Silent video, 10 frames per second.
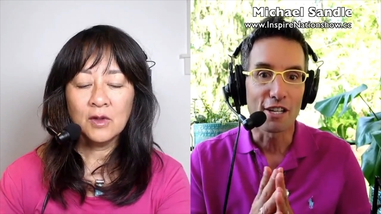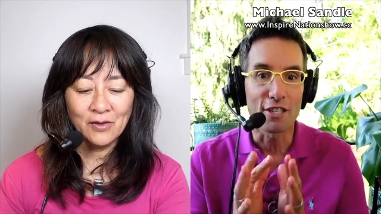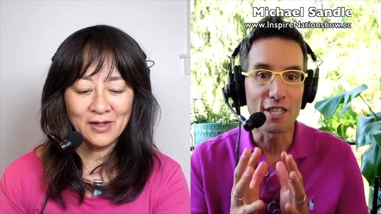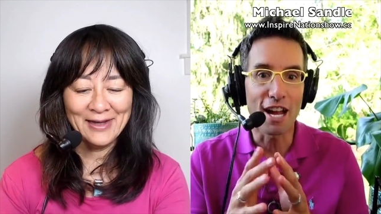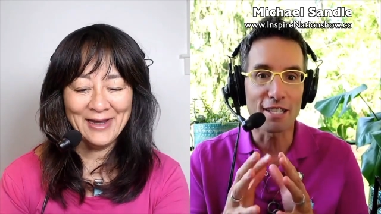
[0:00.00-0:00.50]

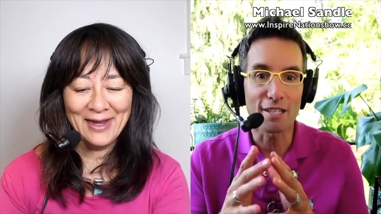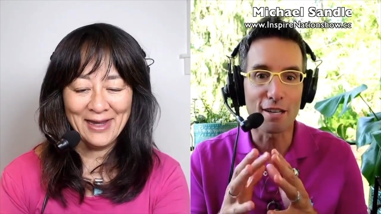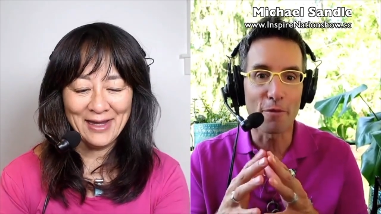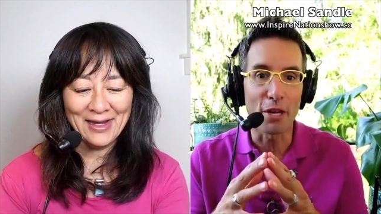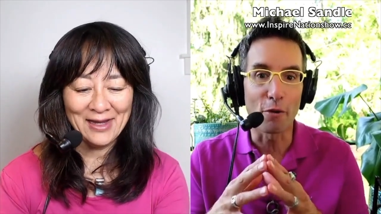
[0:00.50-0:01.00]
Speaker 1: Okay.
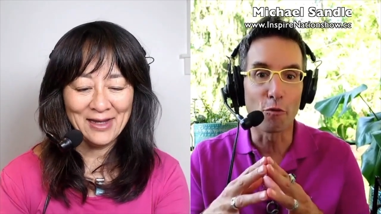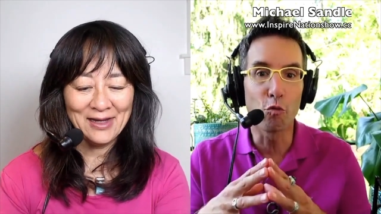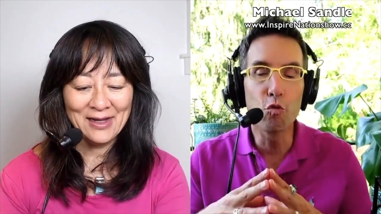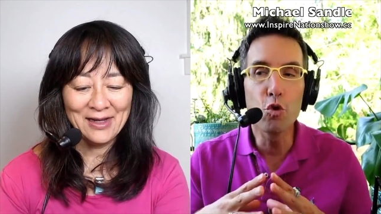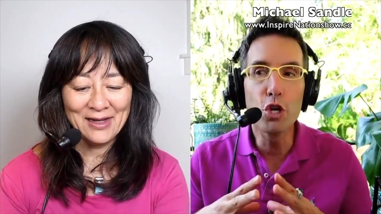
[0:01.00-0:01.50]
Some,
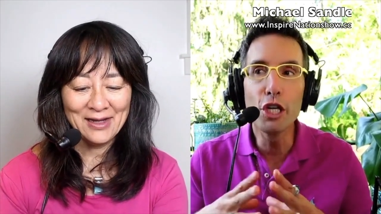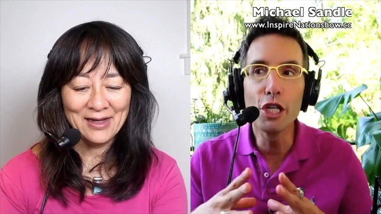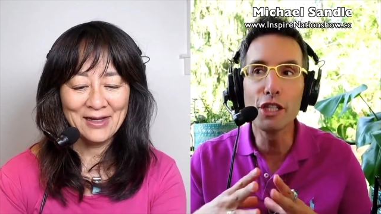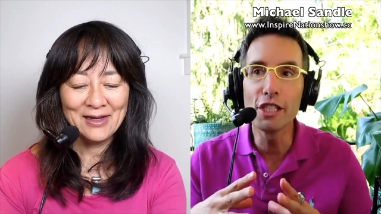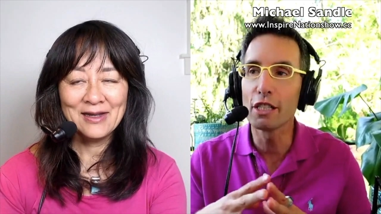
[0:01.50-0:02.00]

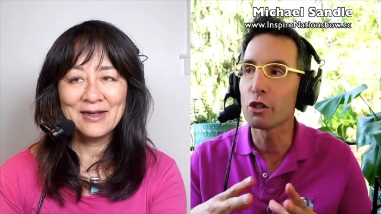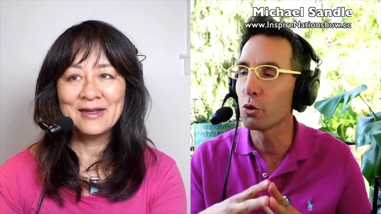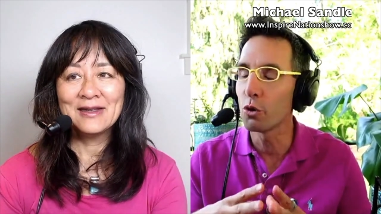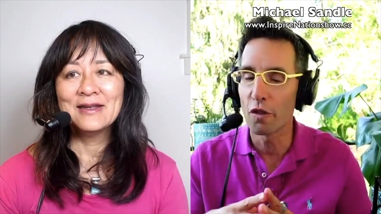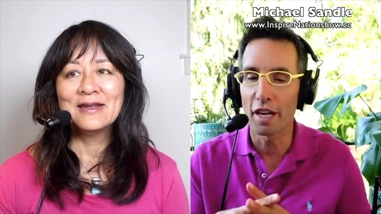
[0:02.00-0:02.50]
really
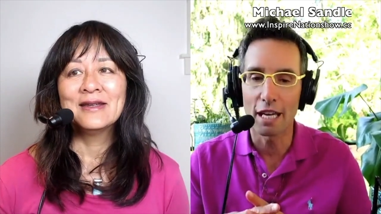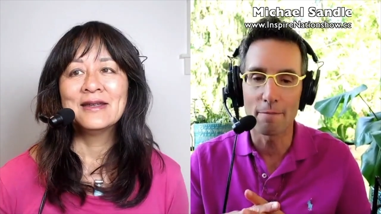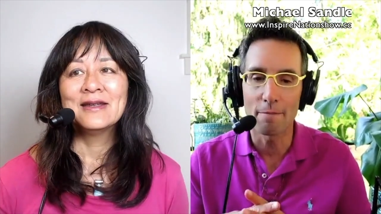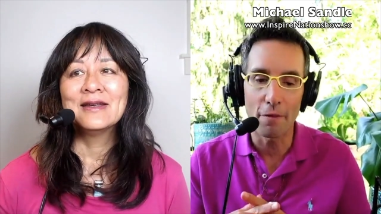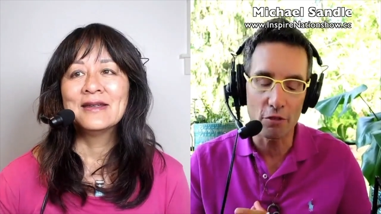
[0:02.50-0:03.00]
cool that
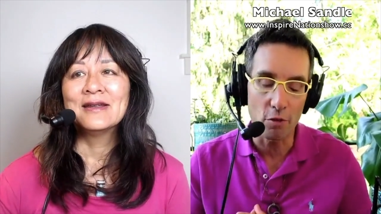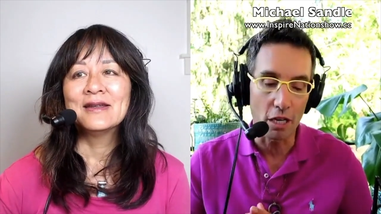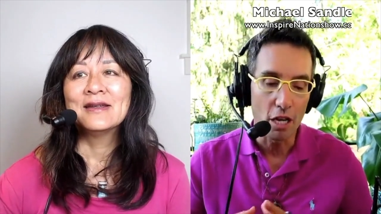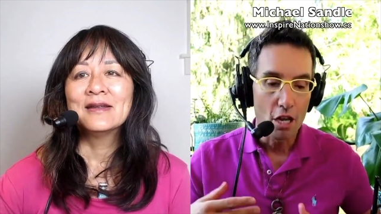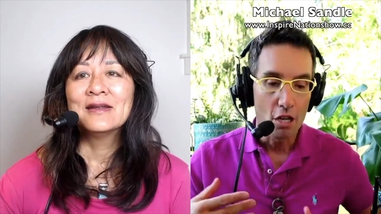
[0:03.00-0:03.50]
came out this week.
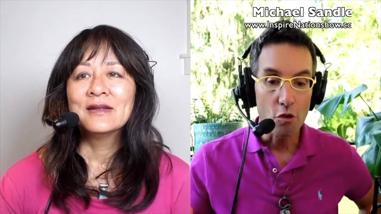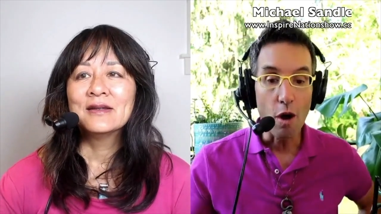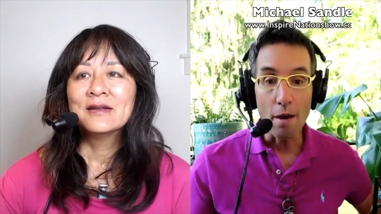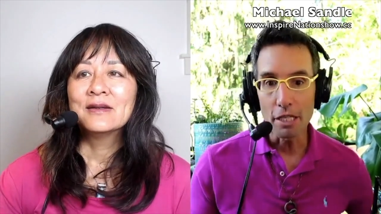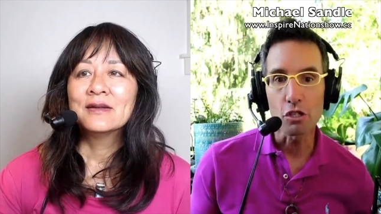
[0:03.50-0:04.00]
So
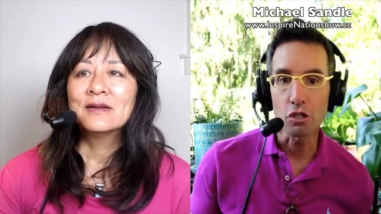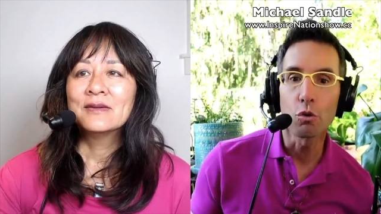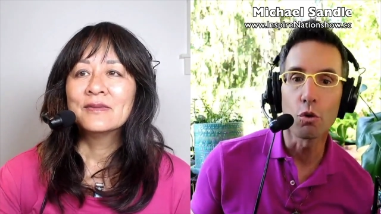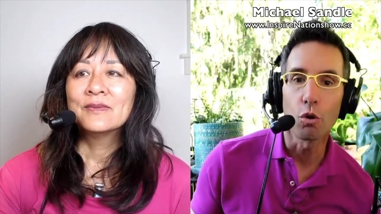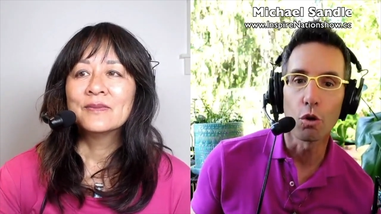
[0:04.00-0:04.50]
I'm in
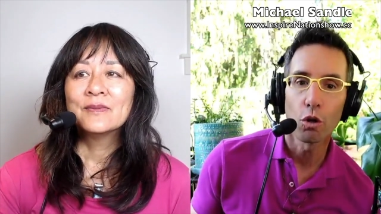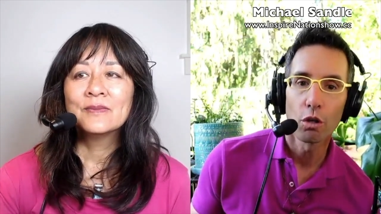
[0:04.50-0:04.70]
school